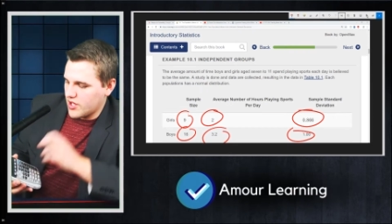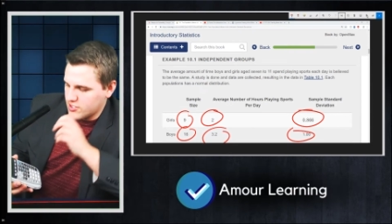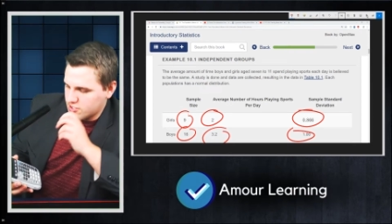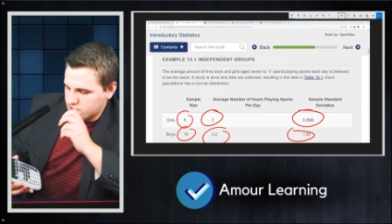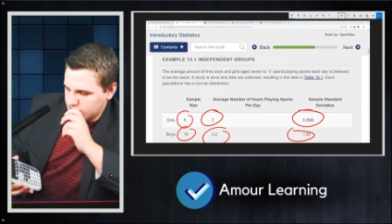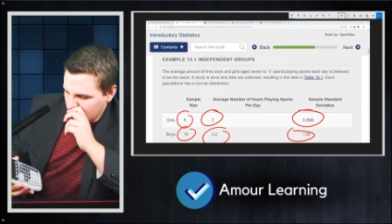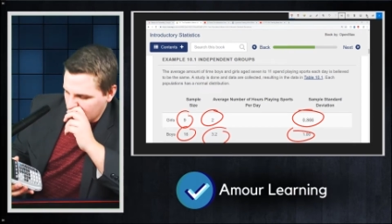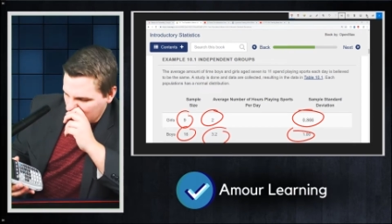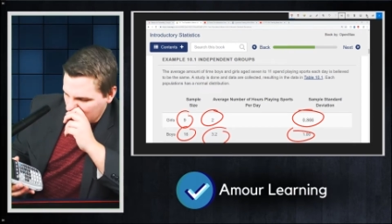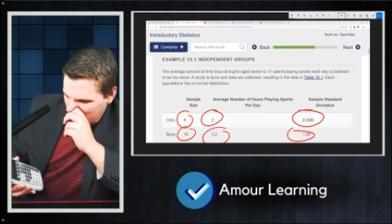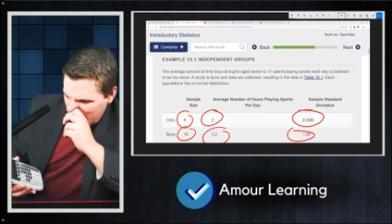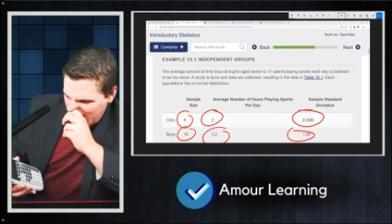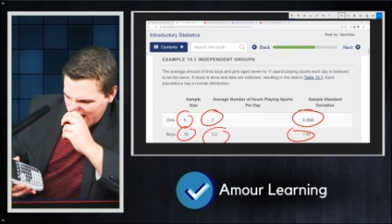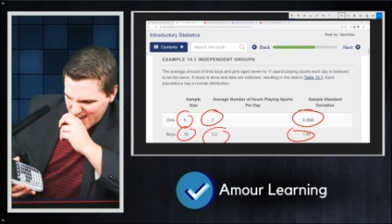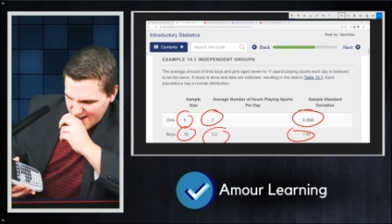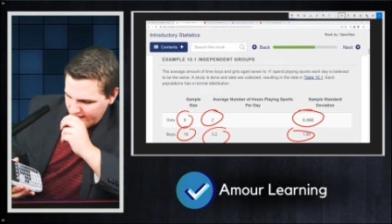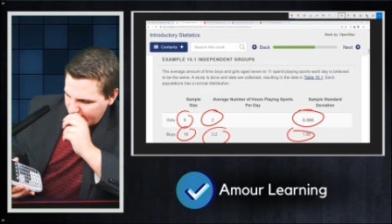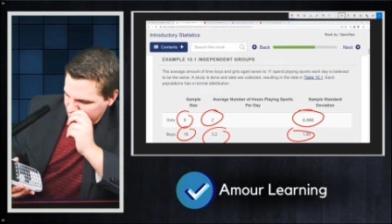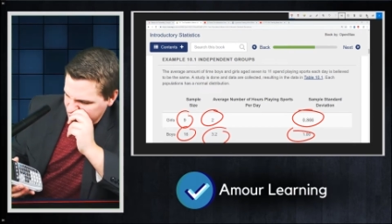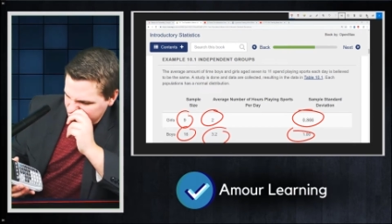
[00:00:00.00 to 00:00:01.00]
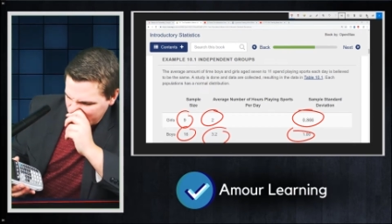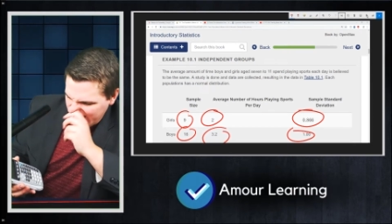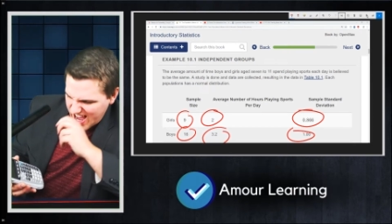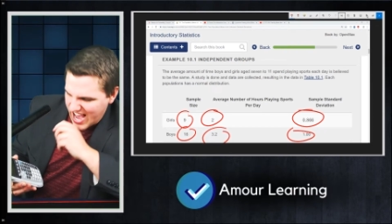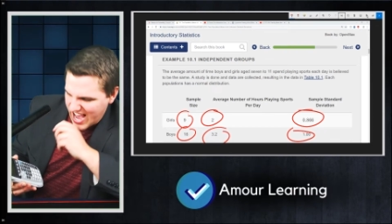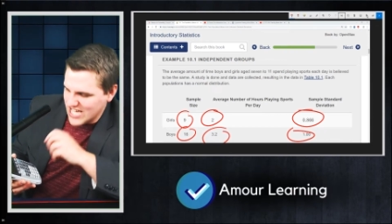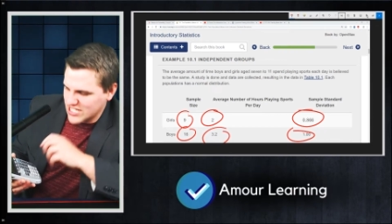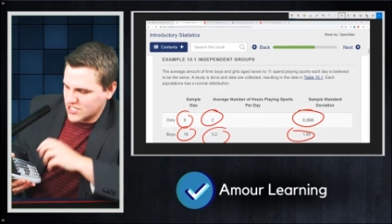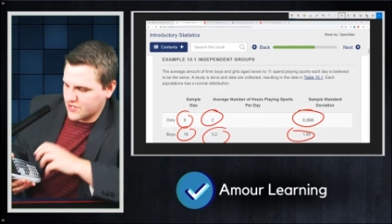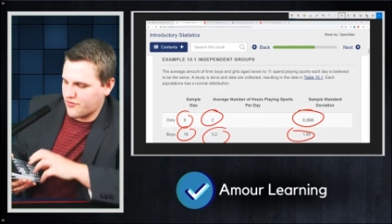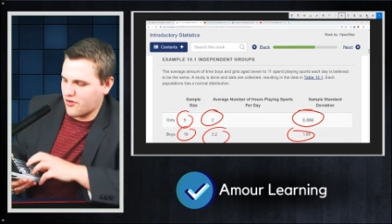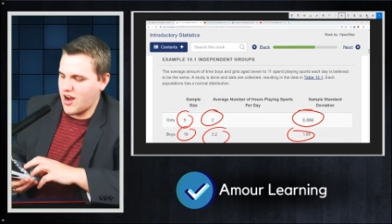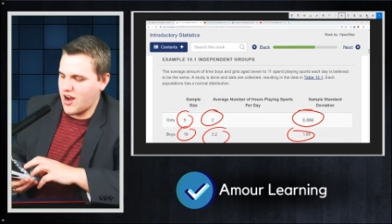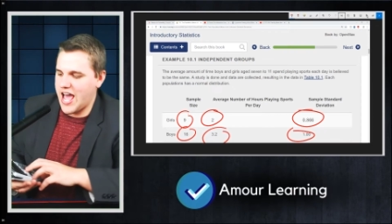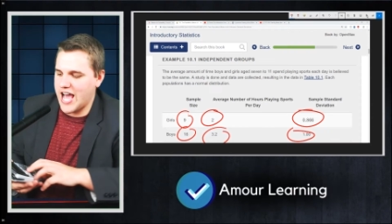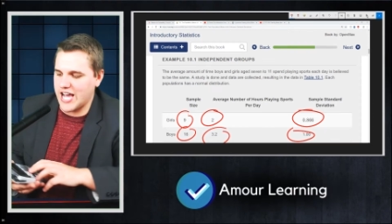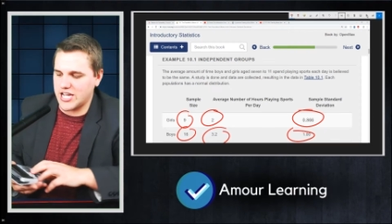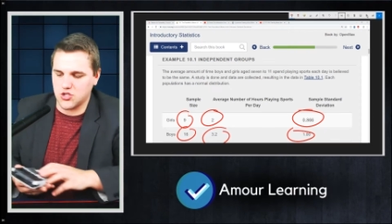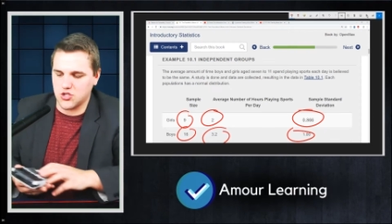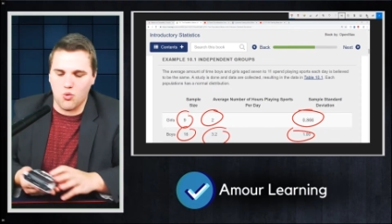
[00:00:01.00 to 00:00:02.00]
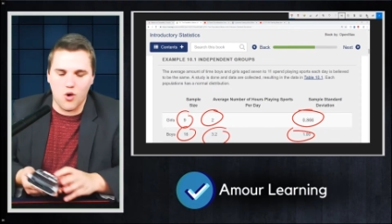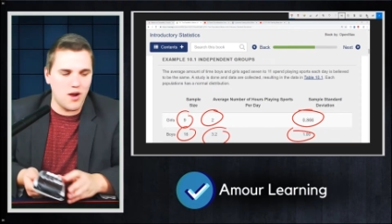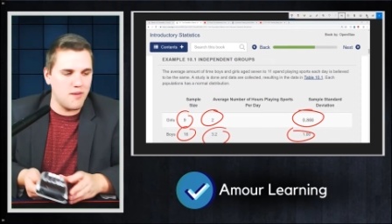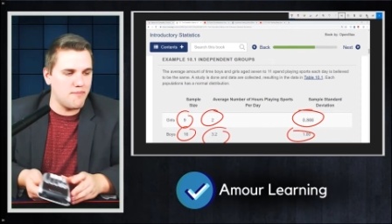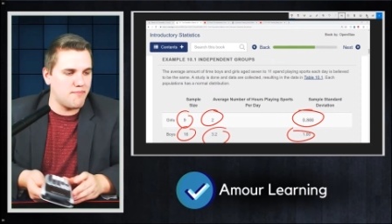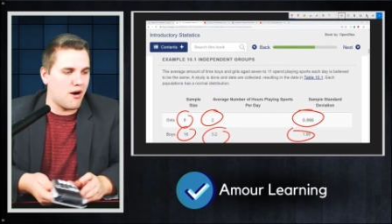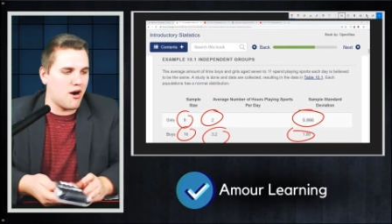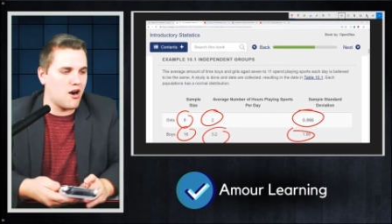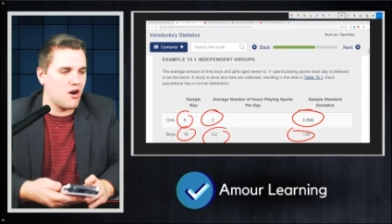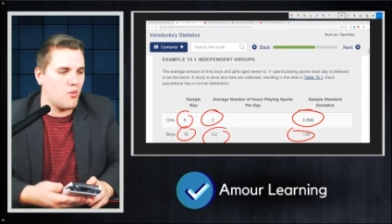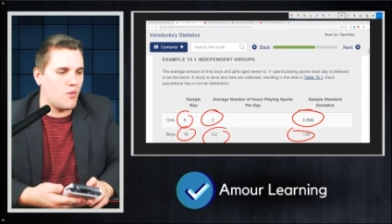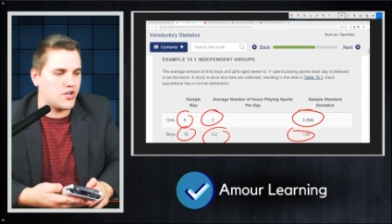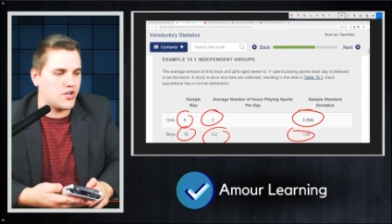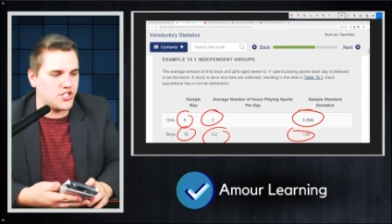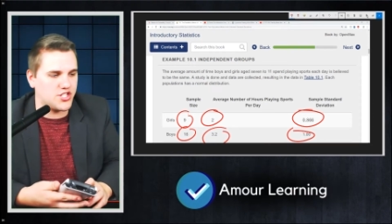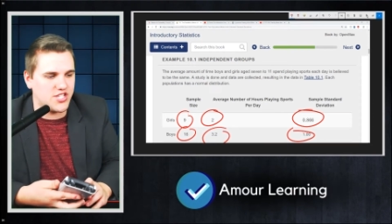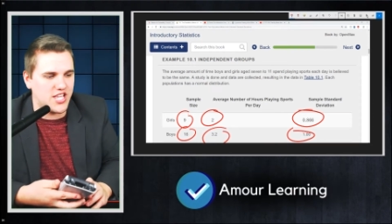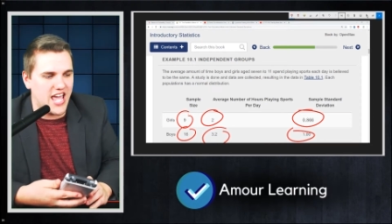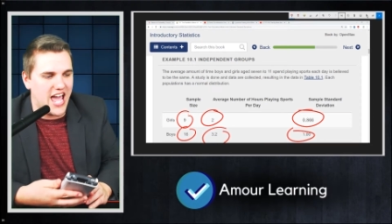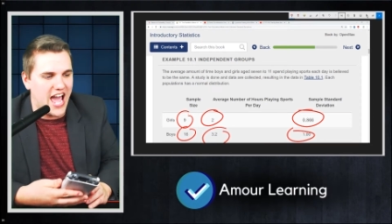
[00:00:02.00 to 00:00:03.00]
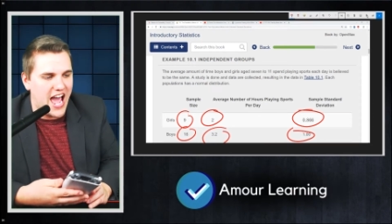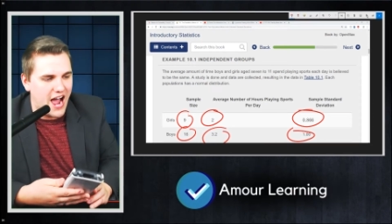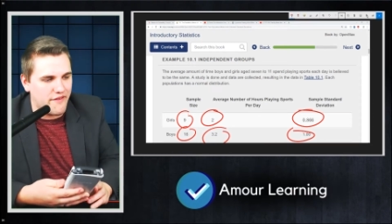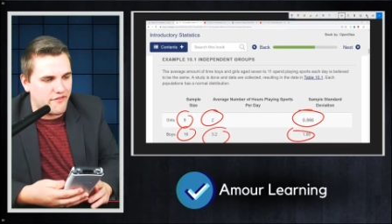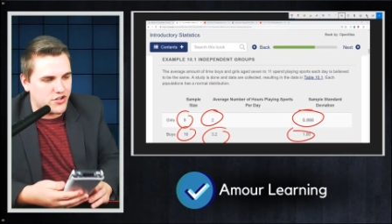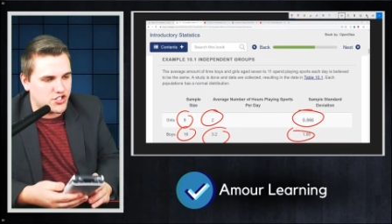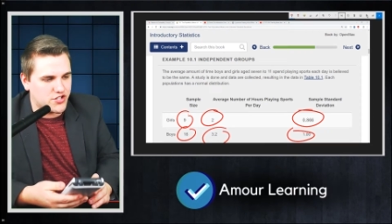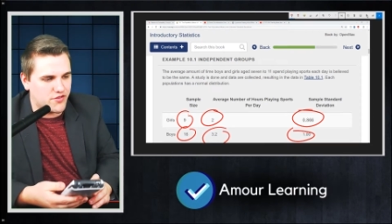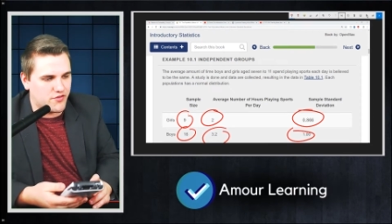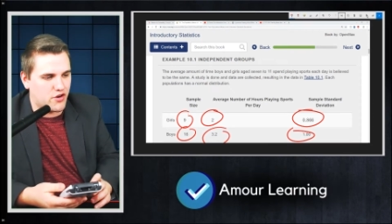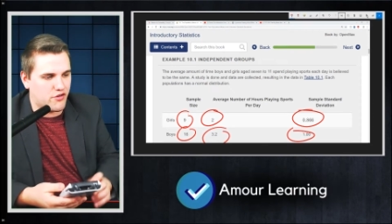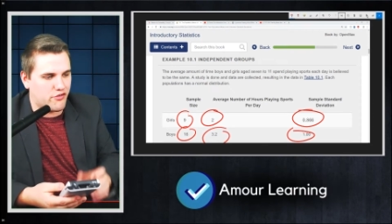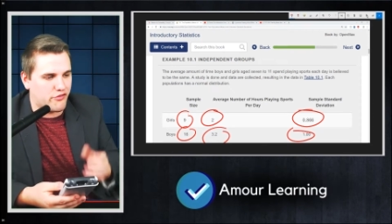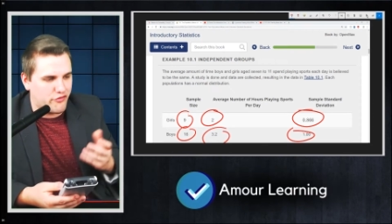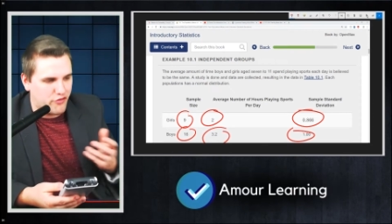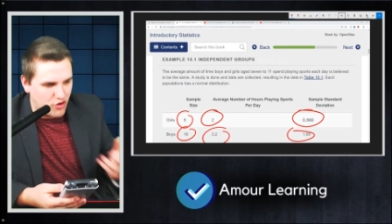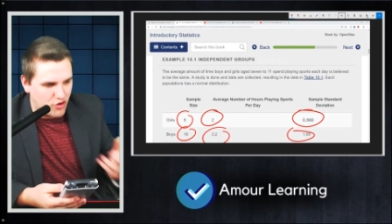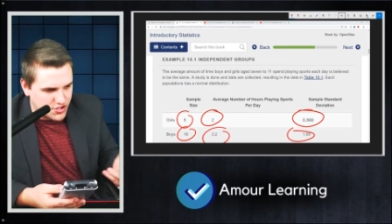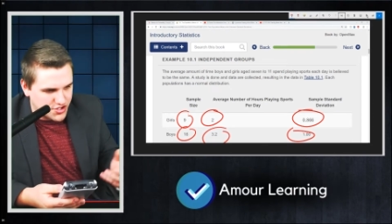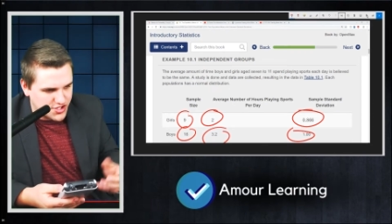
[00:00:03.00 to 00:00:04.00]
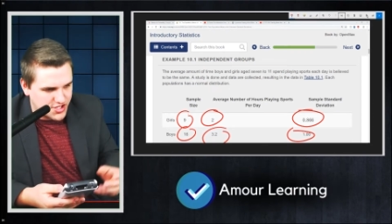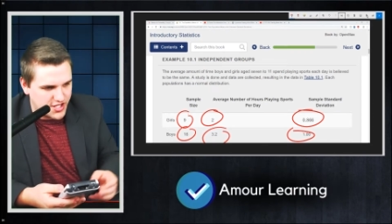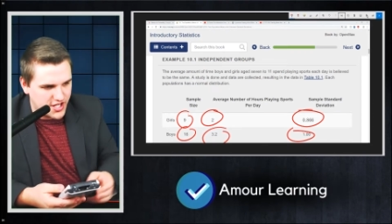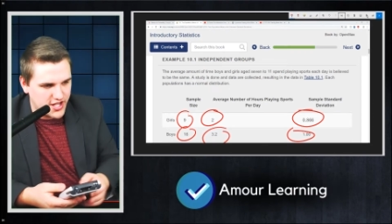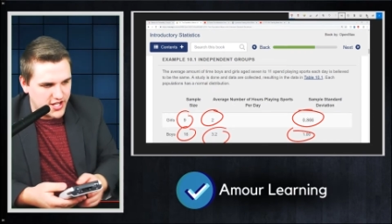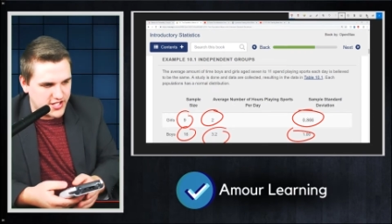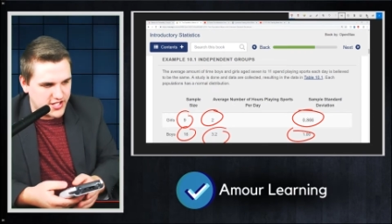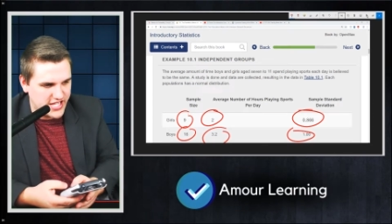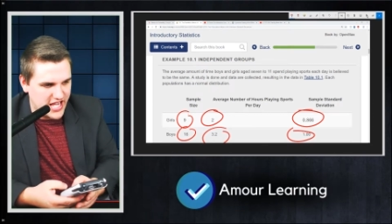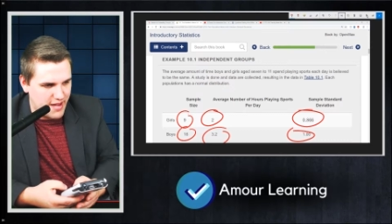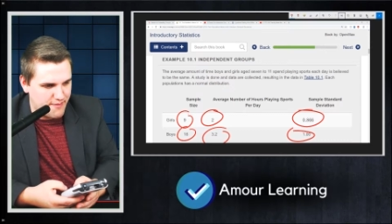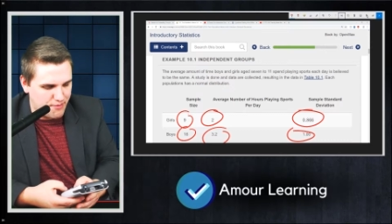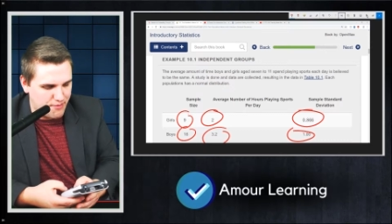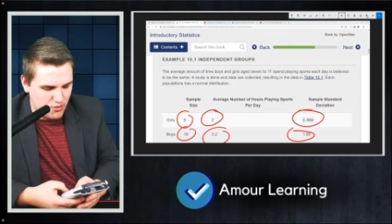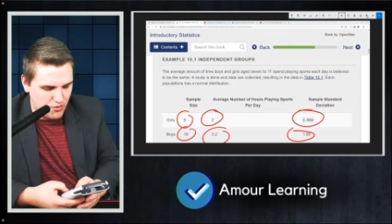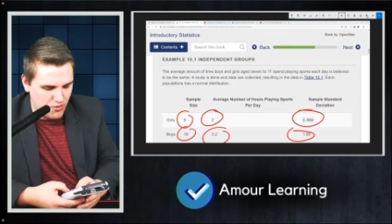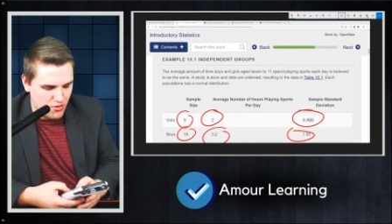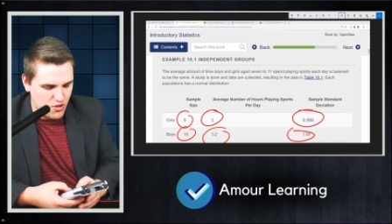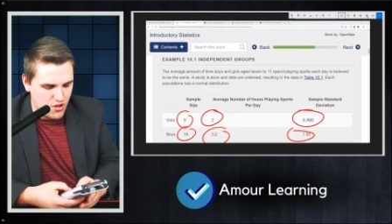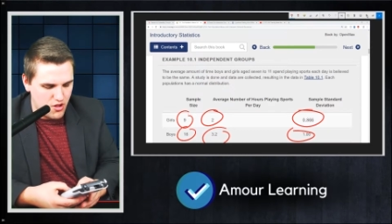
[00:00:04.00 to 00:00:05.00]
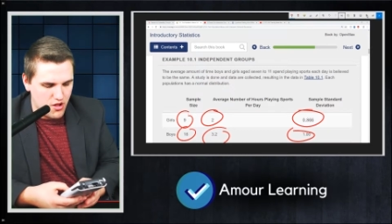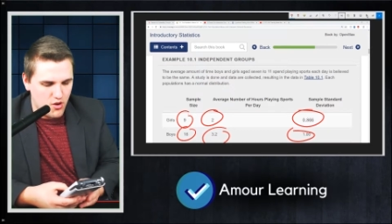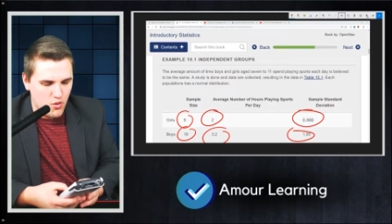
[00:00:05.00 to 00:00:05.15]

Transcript: So uh, it's going to ask for X1 bar, which is the average of your first sample,